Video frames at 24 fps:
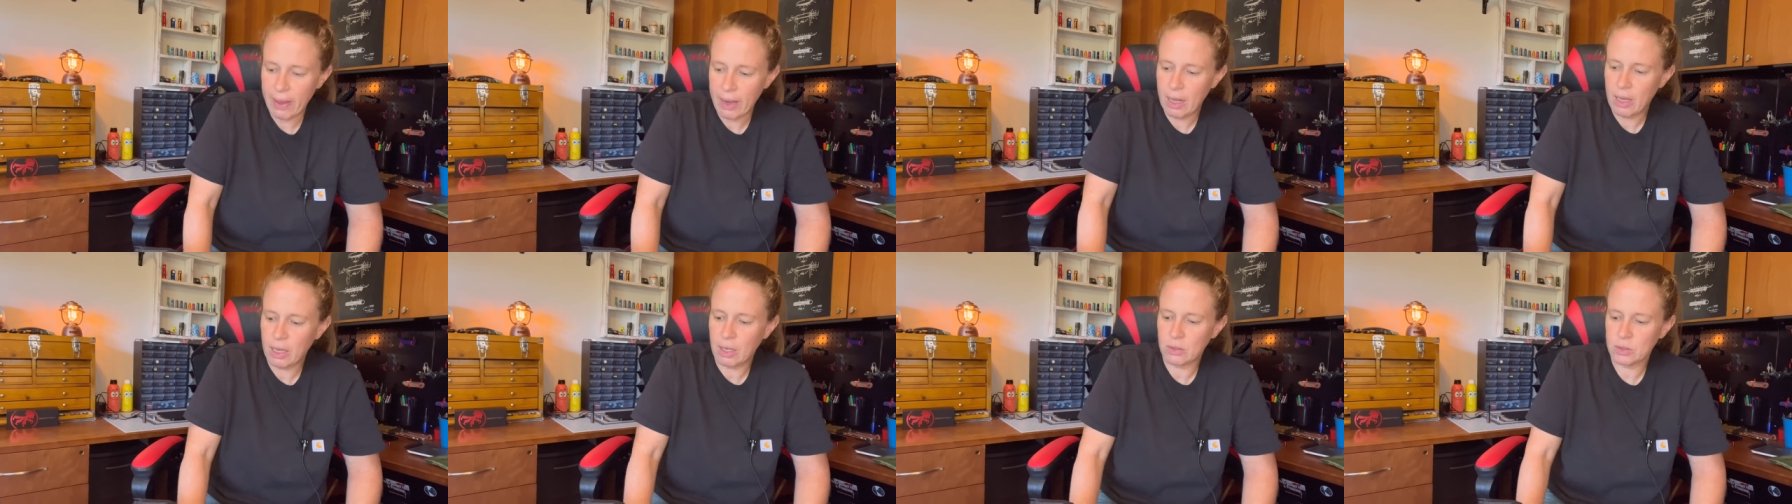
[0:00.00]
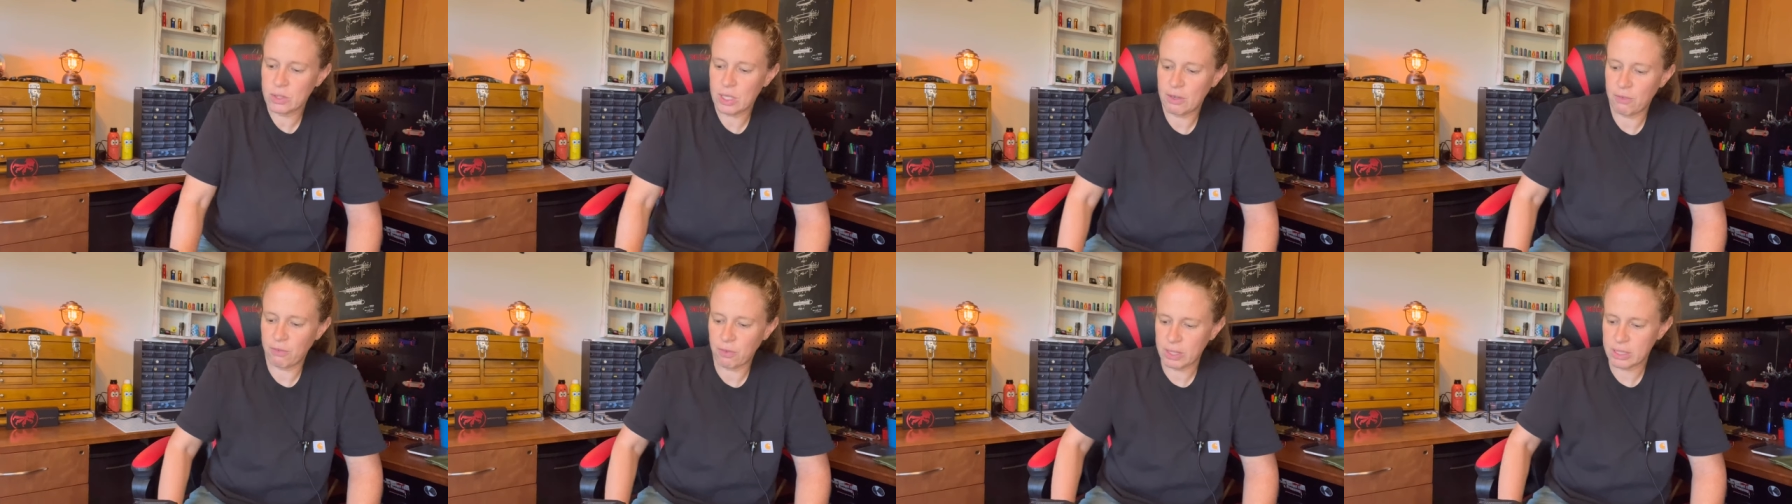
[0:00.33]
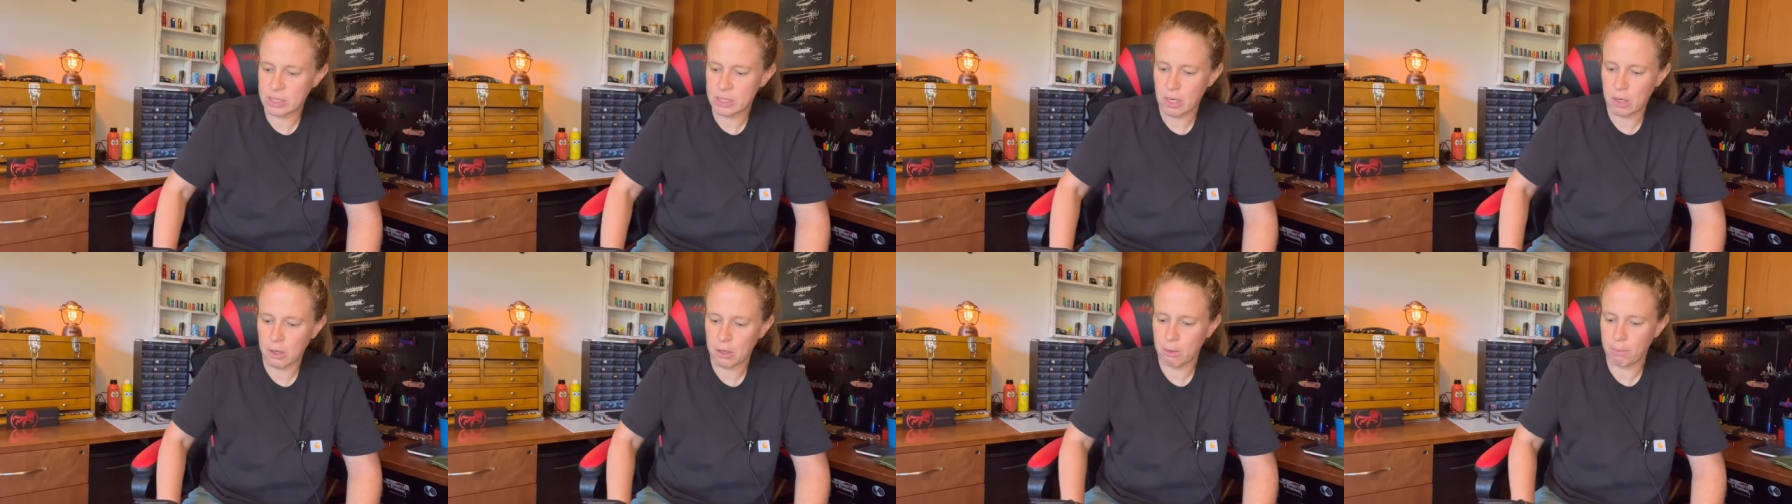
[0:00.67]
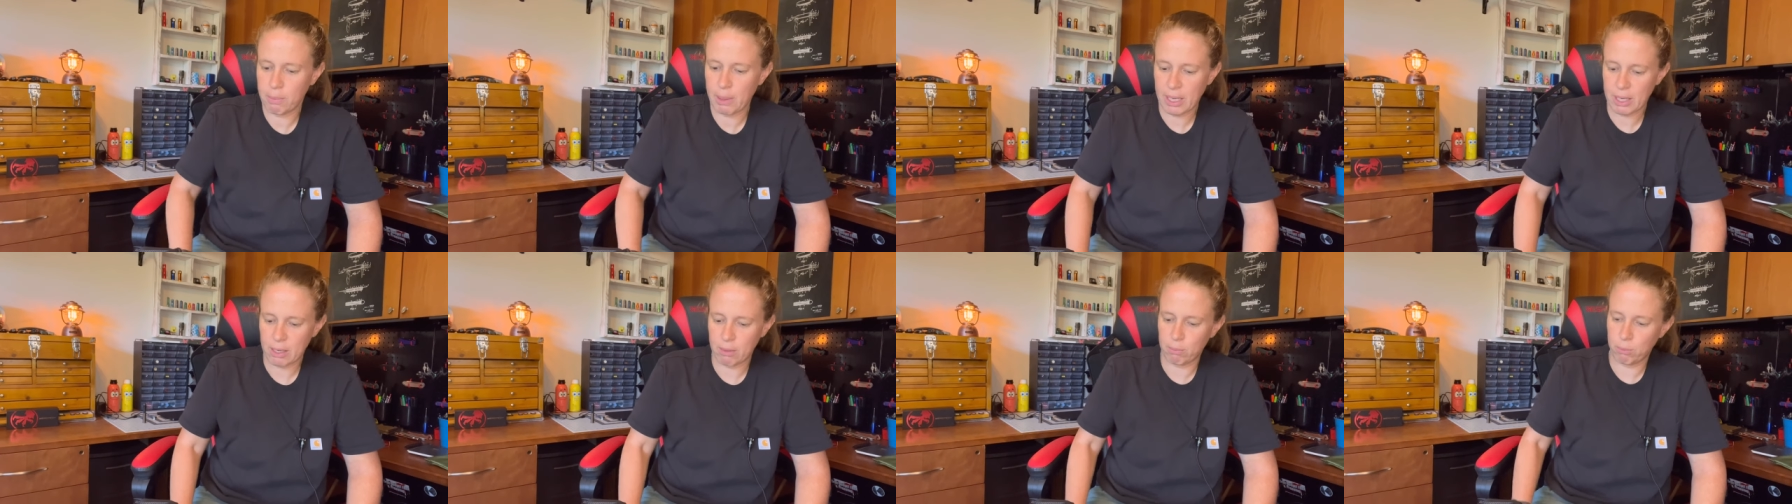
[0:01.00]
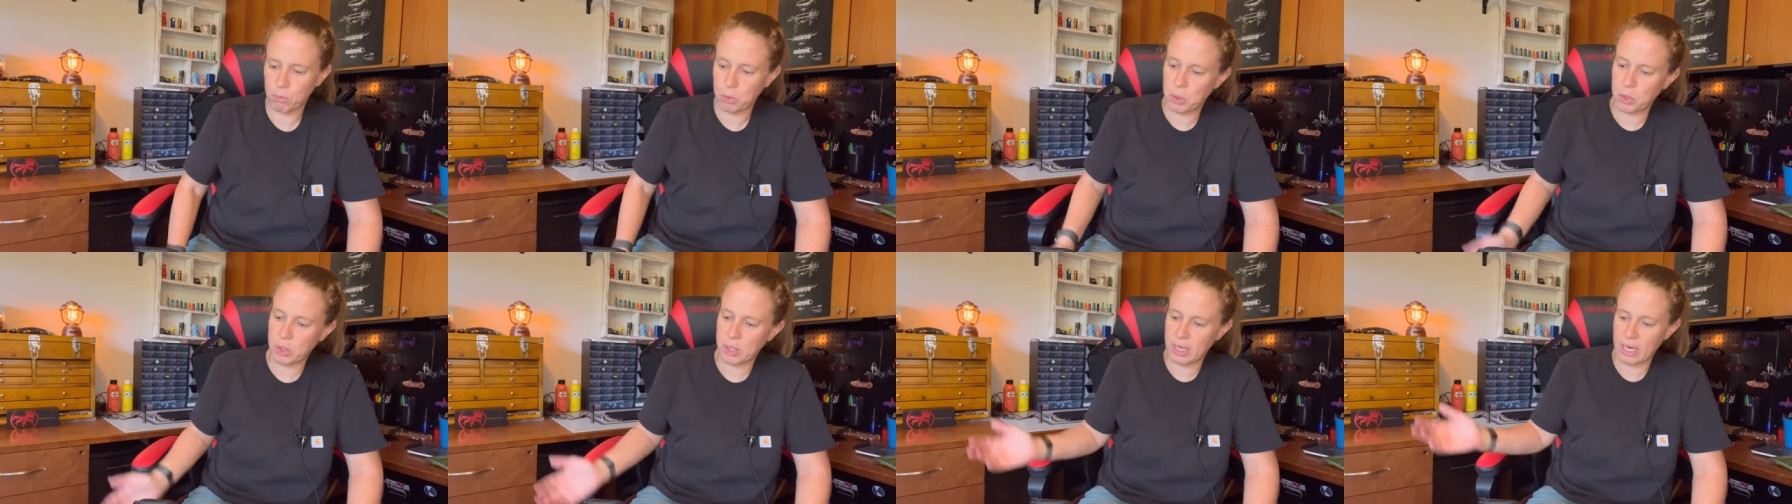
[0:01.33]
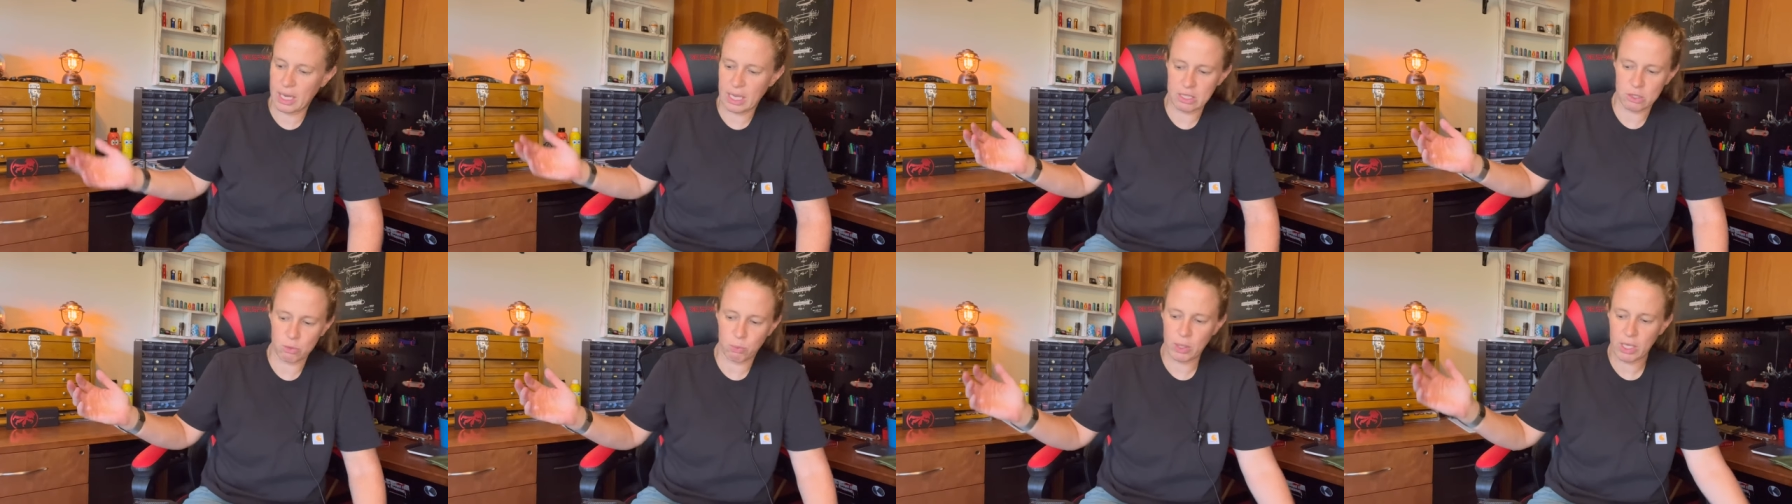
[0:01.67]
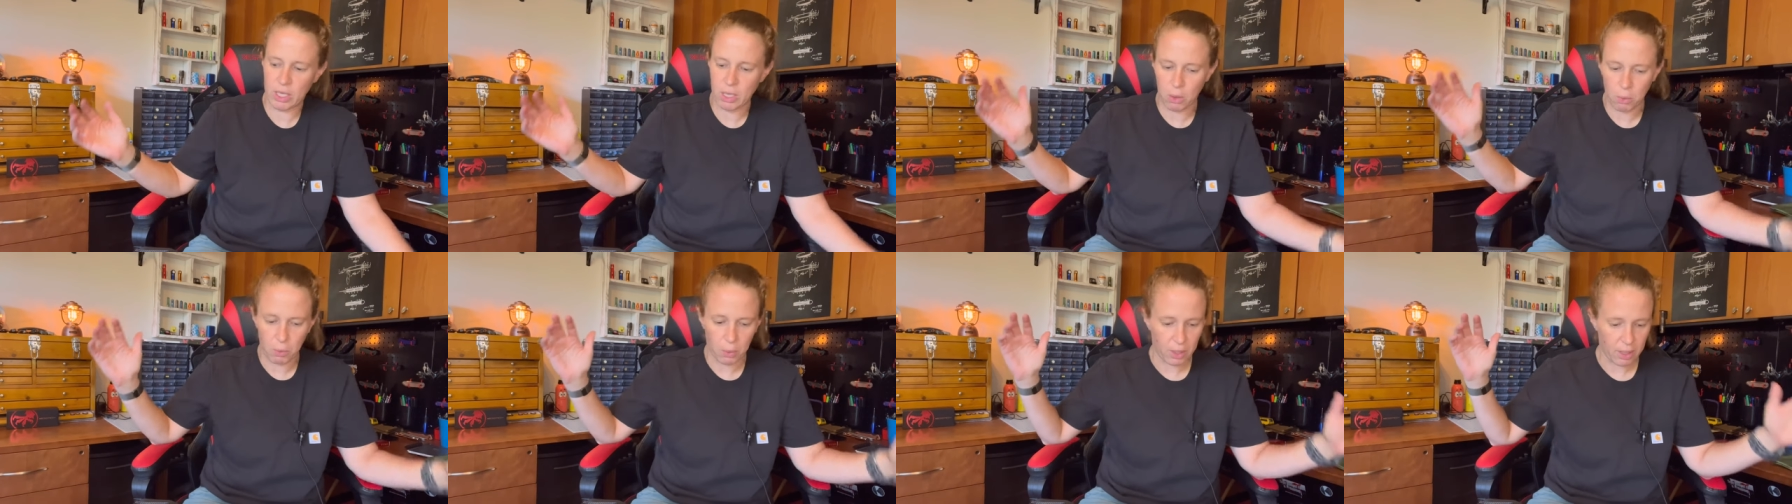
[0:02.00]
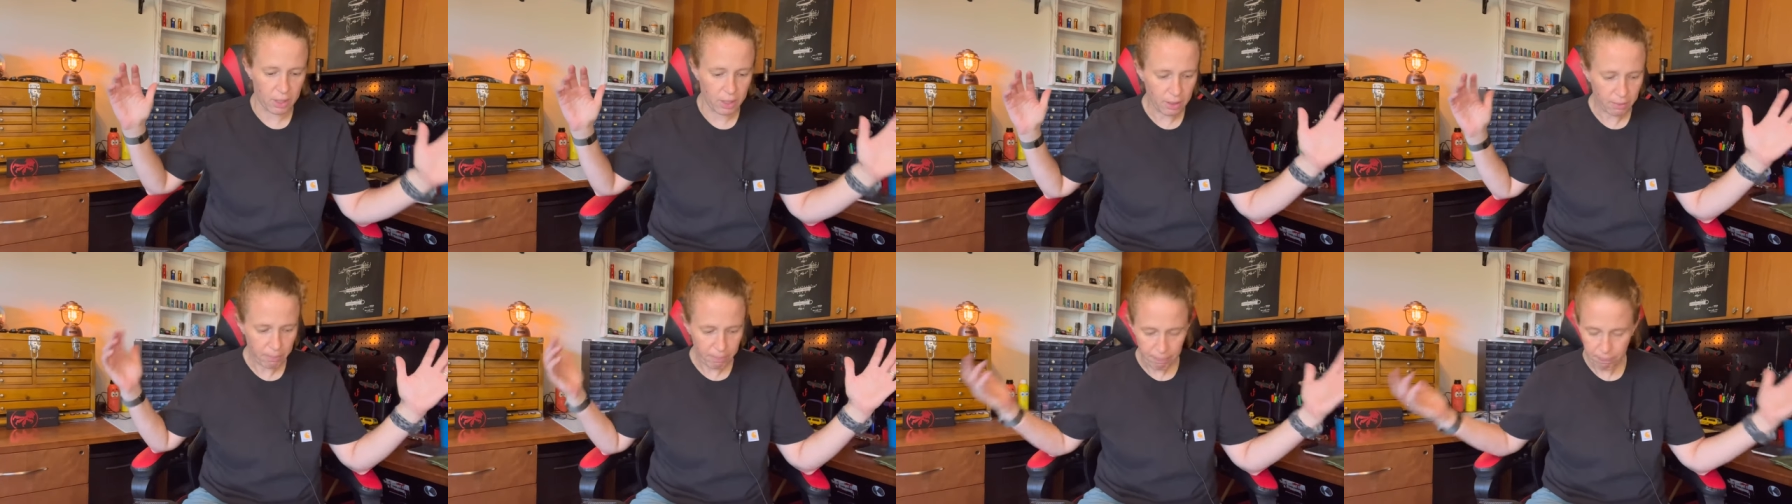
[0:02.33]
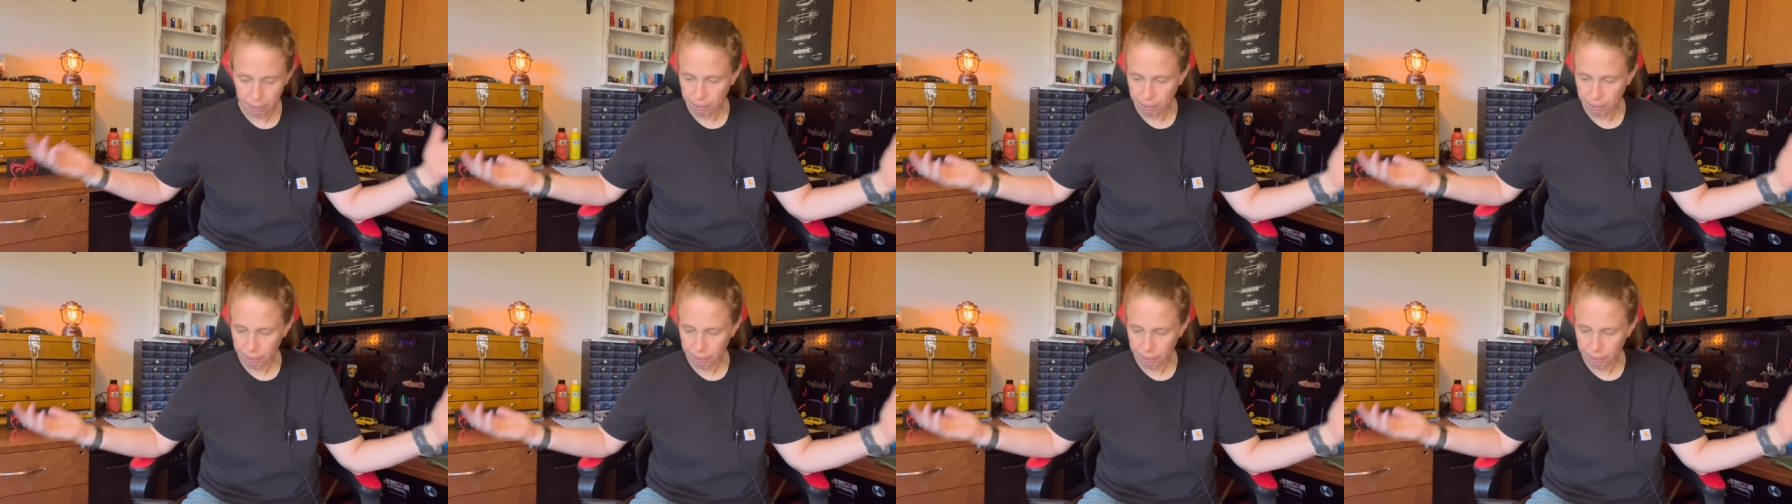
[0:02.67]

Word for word: I'll definitely talk about them more as we go on.